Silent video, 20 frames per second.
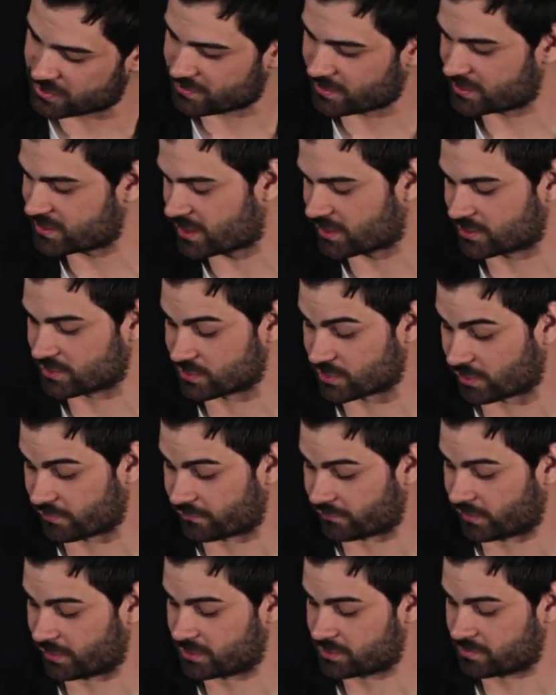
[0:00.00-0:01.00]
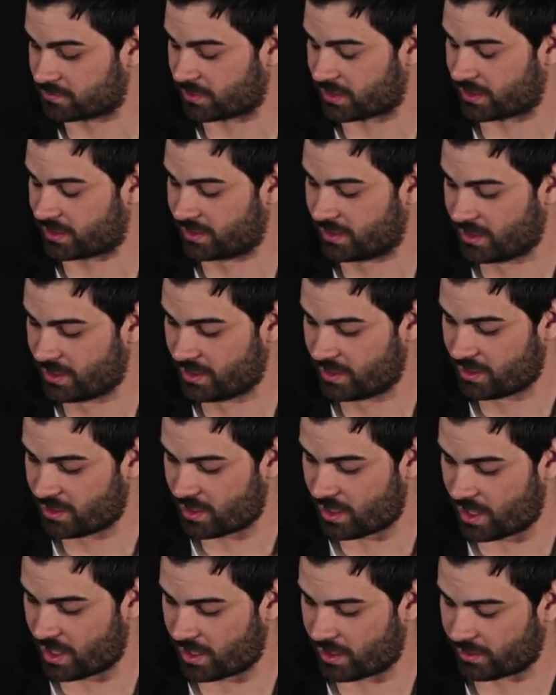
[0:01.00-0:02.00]
Most of my tattoos are French, but
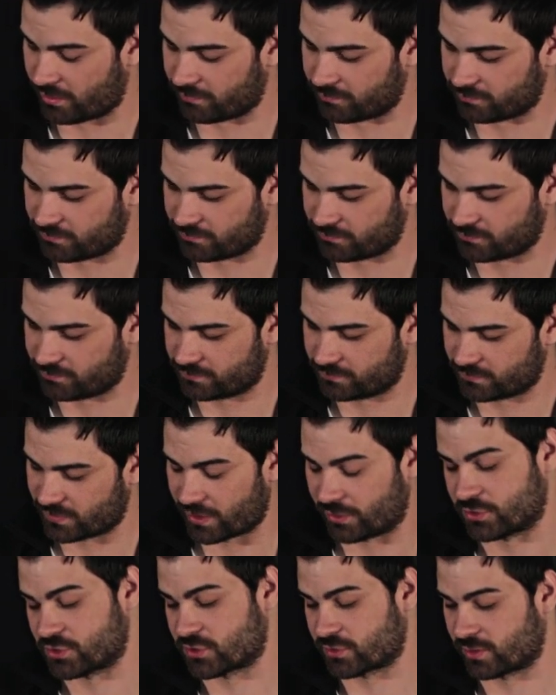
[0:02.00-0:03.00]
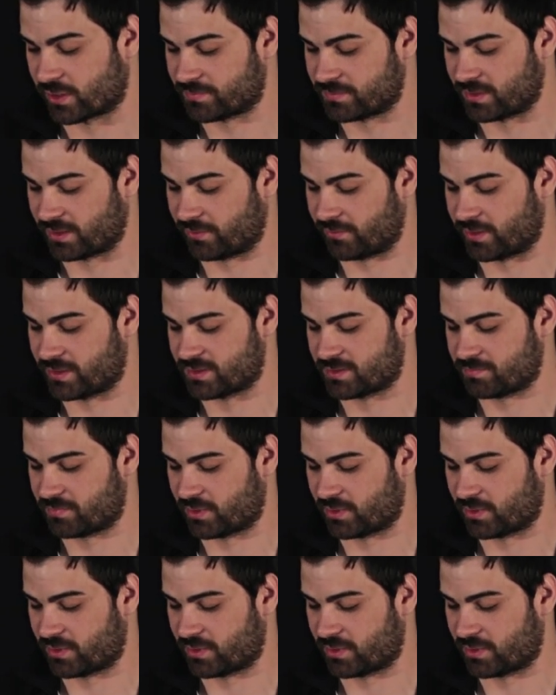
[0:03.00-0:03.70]
that are script anyways.